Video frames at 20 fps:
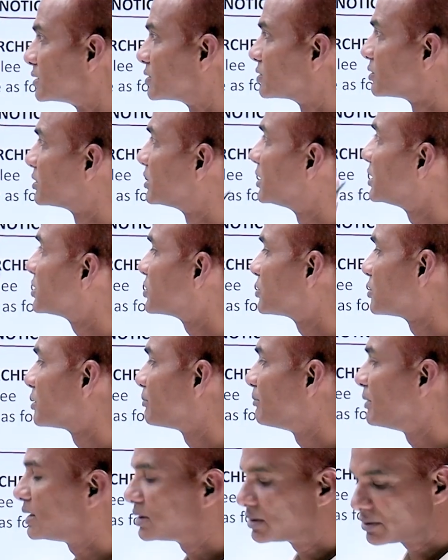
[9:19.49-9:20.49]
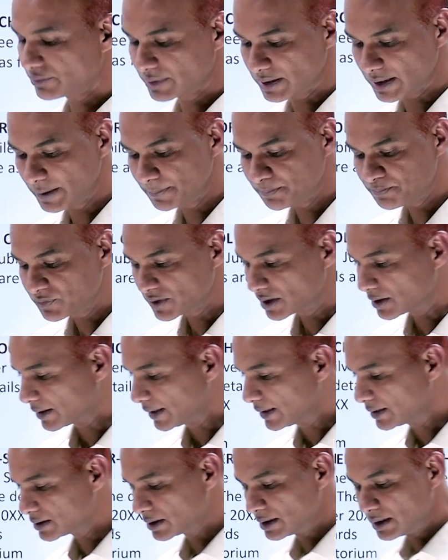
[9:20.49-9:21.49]
So this should be the way,
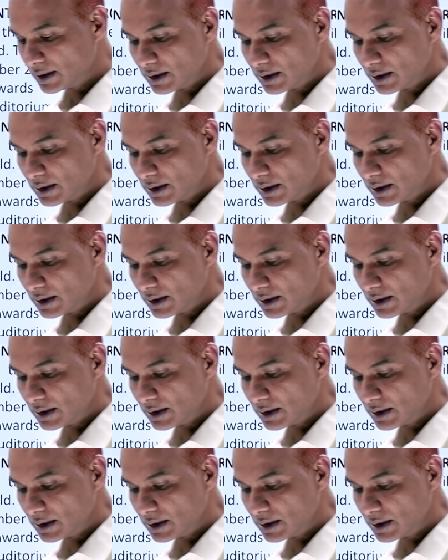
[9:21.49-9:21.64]
right?